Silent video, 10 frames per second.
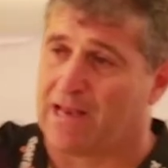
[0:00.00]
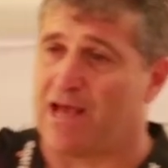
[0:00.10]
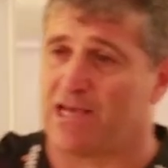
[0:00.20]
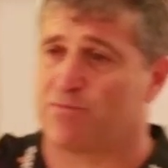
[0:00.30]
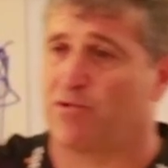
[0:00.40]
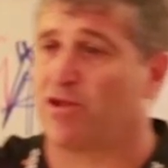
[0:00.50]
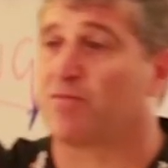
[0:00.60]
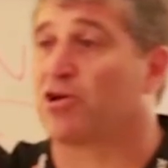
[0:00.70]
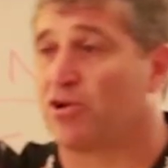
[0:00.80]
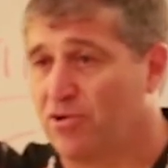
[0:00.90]
last meeting.
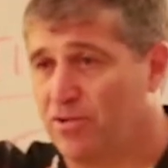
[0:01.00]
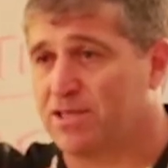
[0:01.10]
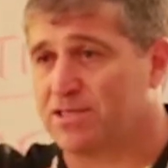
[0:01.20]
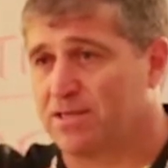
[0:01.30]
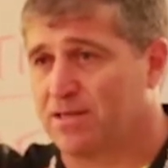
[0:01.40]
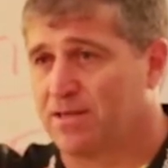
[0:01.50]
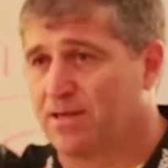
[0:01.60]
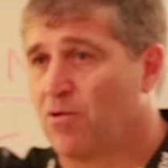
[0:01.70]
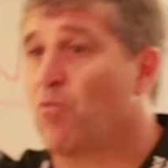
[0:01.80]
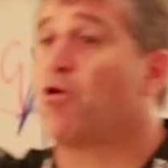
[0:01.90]
I'm going to do this.
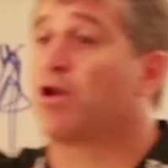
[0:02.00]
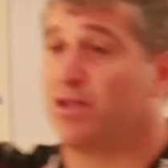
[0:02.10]
Well, why